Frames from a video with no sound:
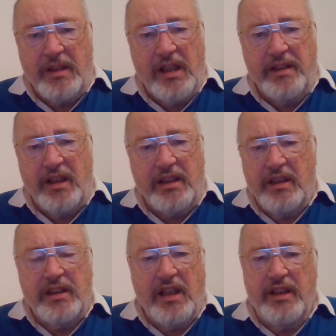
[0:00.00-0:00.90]
Can't
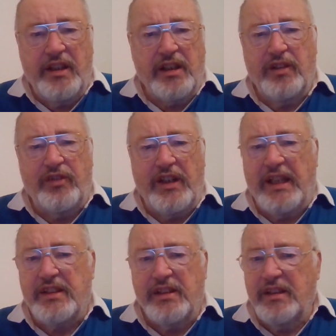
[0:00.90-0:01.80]
knock you for
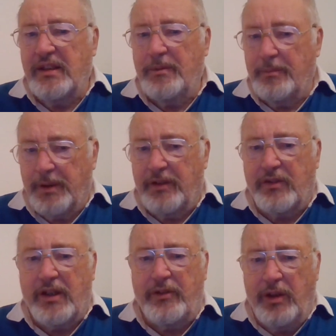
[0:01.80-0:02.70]
that. But you've
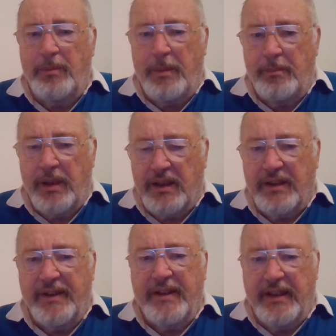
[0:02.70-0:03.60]
got to remember,
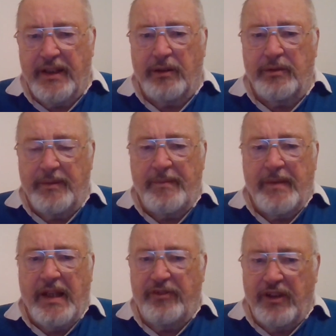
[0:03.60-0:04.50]
you know,
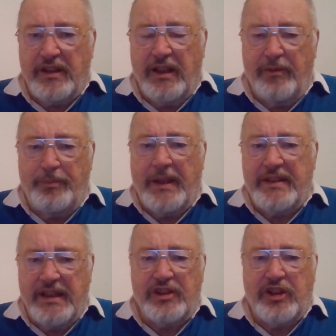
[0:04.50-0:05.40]
if
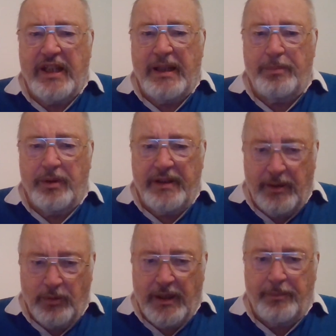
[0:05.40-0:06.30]
bad things can happen,
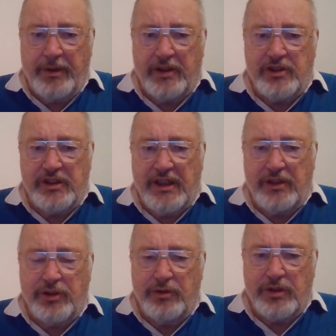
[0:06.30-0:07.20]
they will happen at St
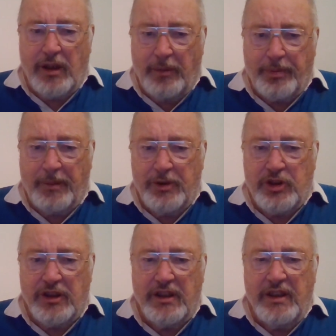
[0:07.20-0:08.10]
Andrews, I
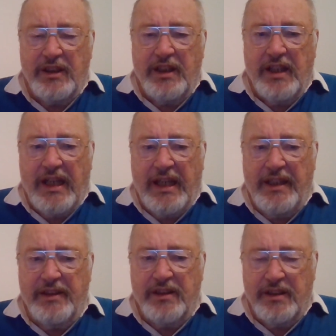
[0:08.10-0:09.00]
promise you.
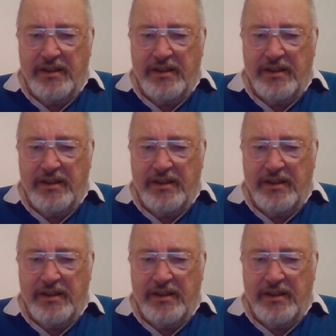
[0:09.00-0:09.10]
And